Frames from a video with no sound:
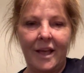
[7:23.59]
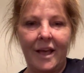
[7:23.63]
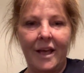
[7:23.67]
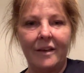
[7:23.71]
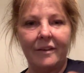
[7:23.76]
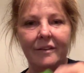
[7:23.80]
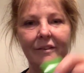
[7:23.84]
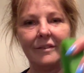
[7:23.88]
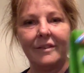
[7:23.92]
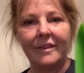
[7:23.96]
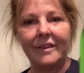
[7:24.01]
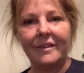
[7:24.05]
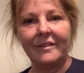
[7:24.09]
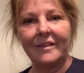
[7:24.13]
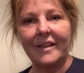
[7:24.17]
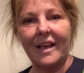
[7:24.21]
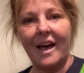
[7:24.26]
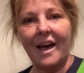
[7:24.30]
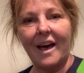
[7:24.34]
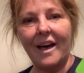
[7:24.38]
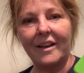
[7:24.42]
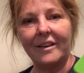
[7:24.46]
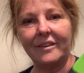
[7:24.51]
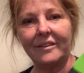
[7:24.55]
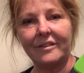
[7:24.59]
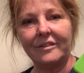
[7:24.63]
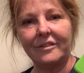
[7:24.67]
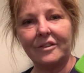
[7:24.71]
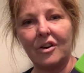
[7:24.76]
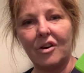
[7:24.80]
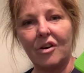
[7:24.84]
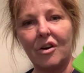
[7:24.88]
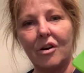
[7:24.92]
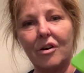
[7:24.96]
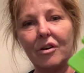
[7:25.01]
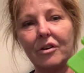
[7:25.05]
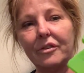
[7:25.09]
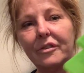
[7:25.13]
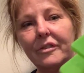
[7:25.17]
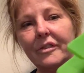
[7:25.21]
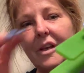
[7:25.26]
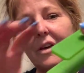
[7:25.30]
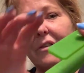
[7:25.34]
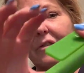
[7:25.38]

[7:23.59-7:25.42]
has these ice tongs.